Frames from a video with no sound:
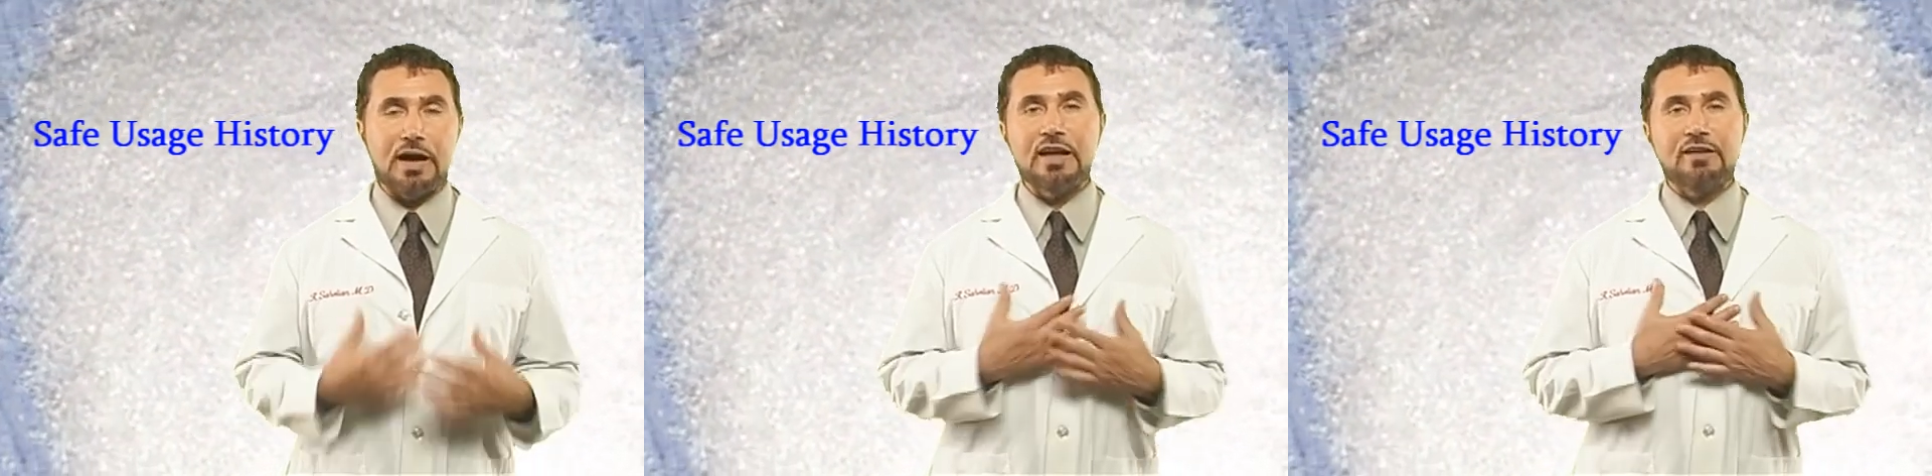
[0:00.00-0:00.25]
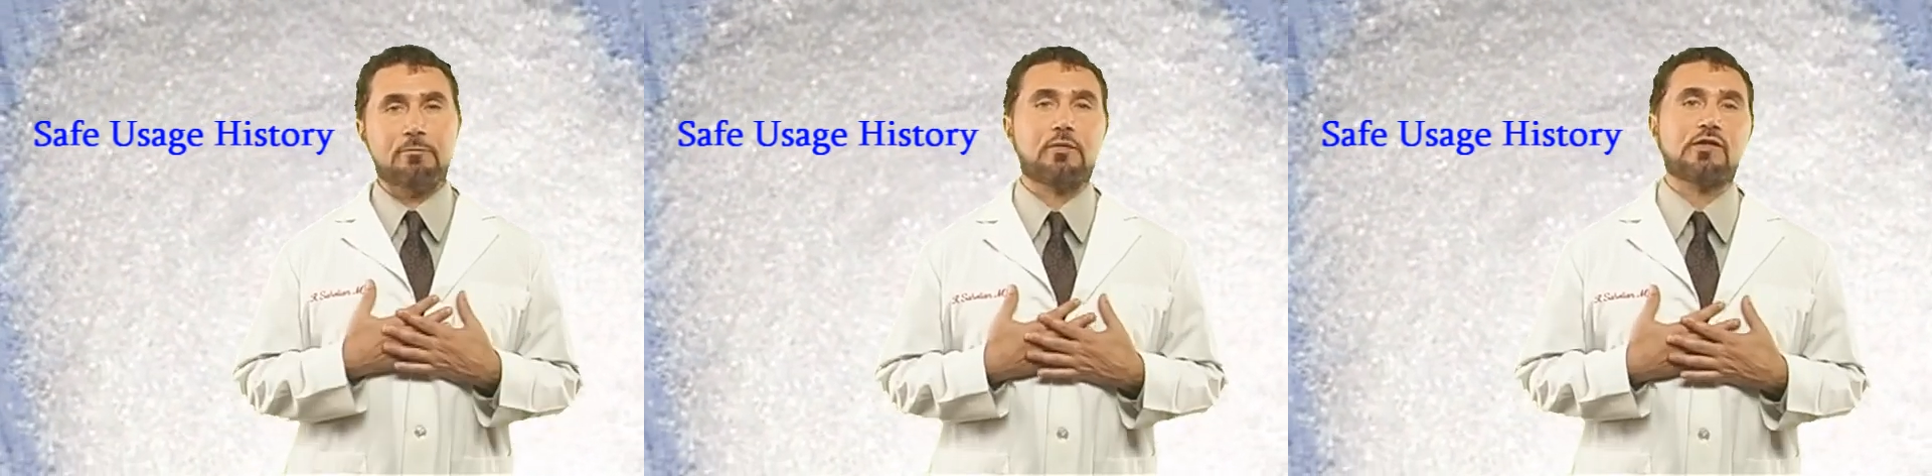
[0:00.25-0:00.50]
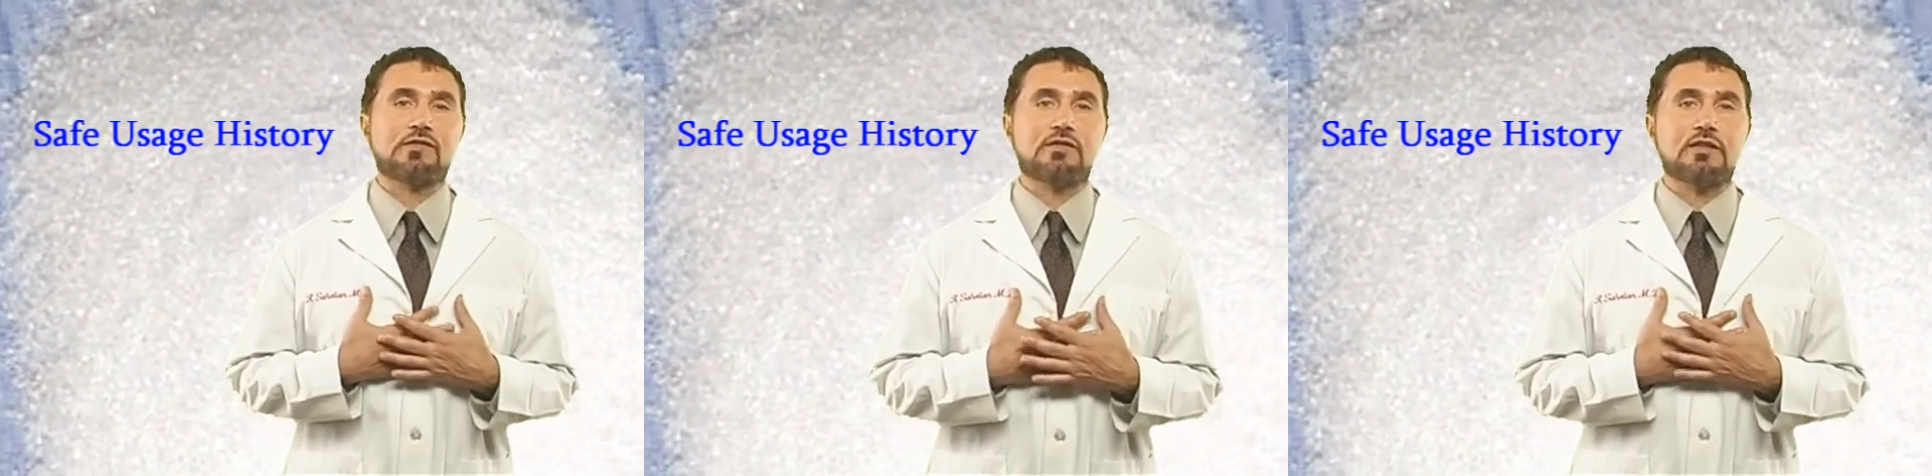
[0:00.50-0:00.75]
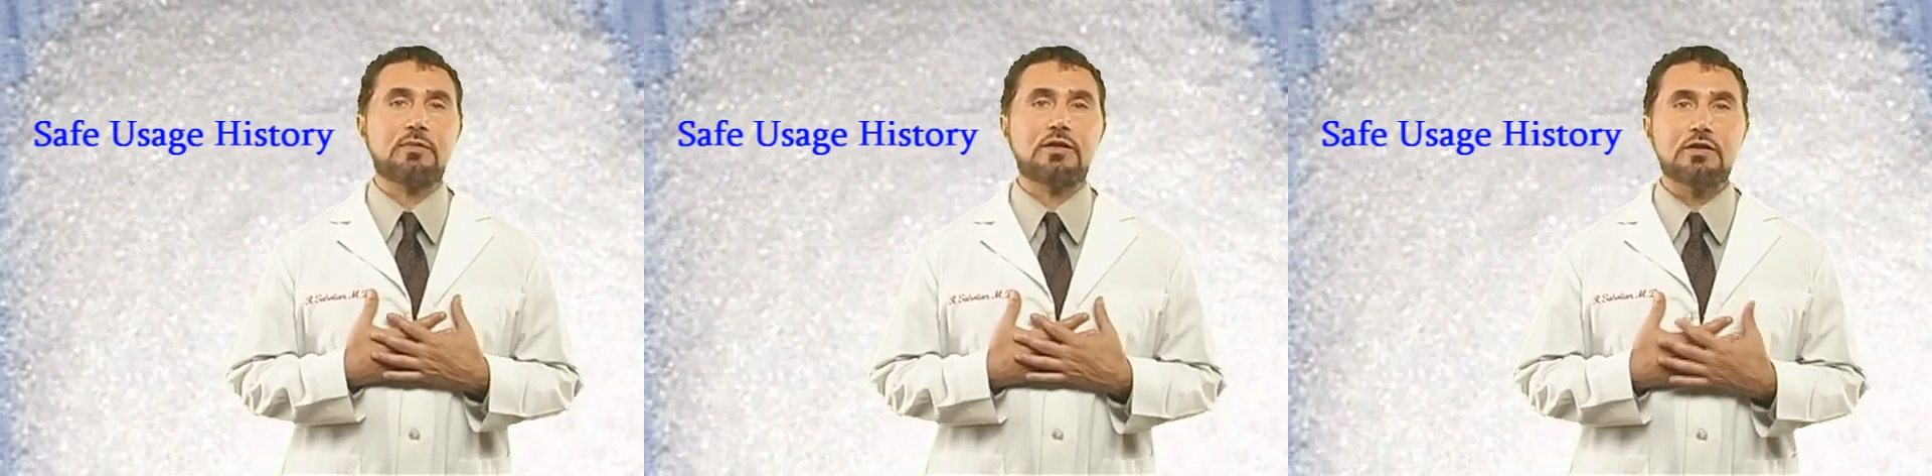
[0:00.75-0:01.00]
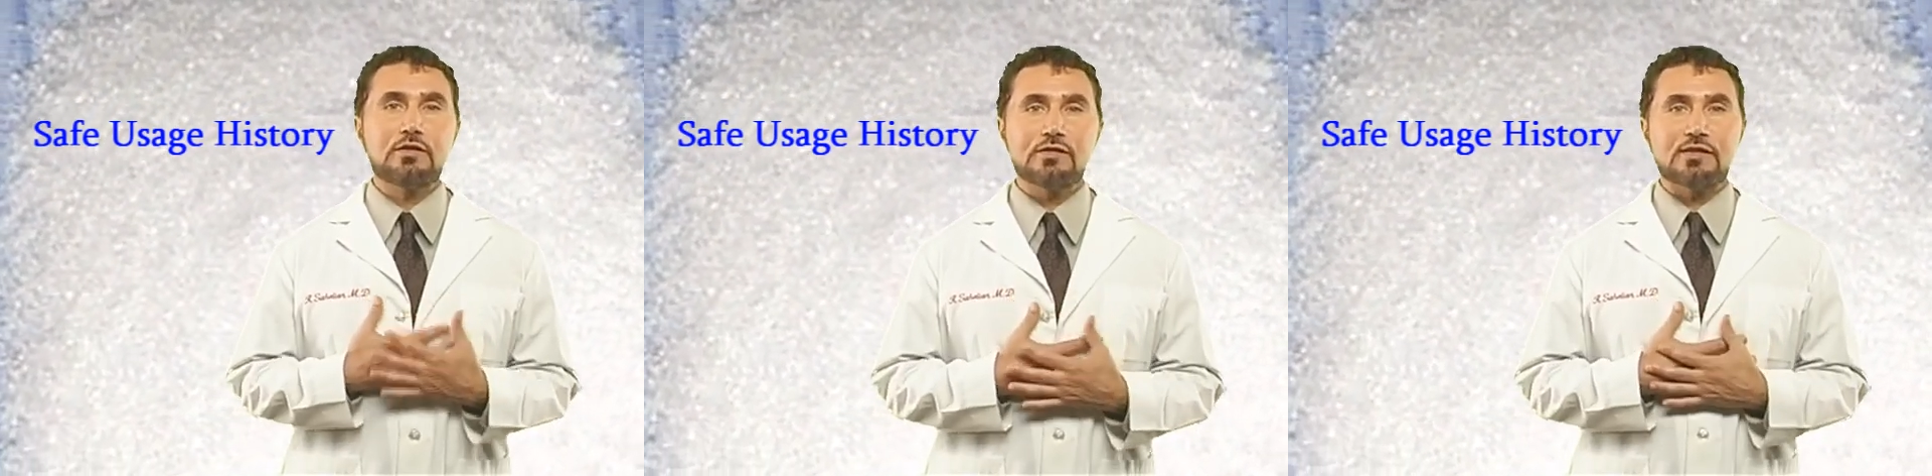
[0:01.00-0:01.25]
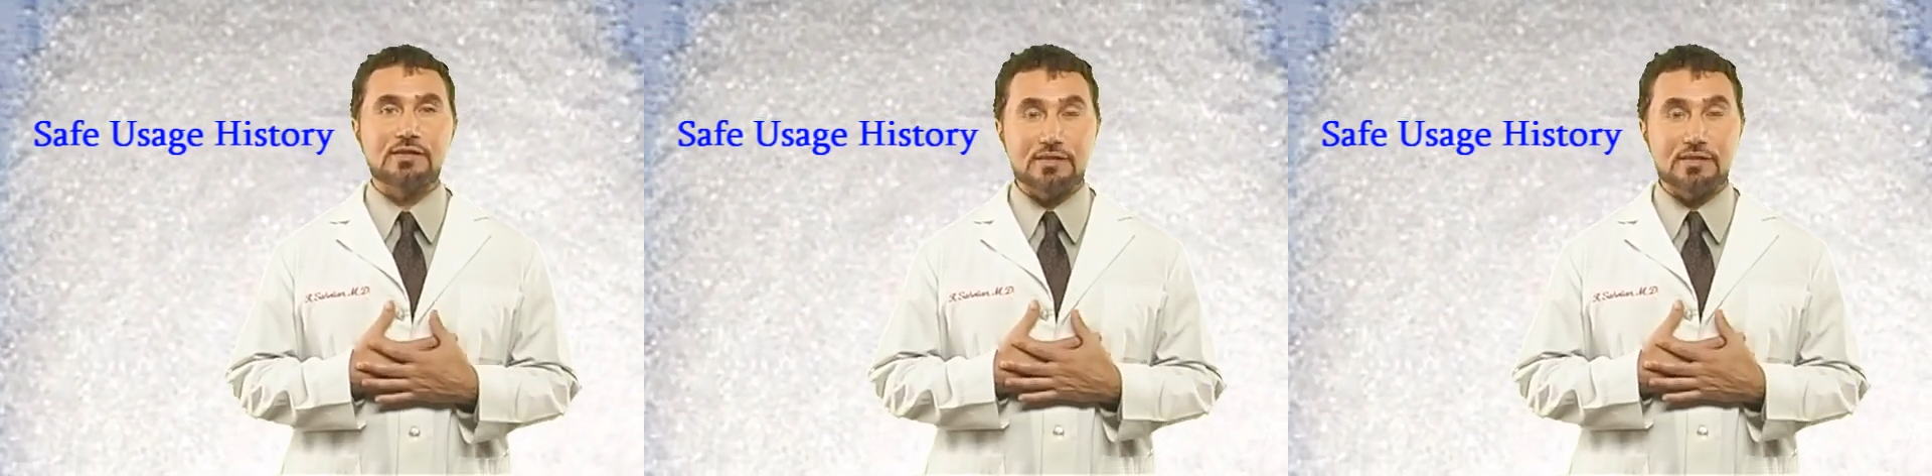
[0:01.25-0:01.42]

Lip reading: I have personally been using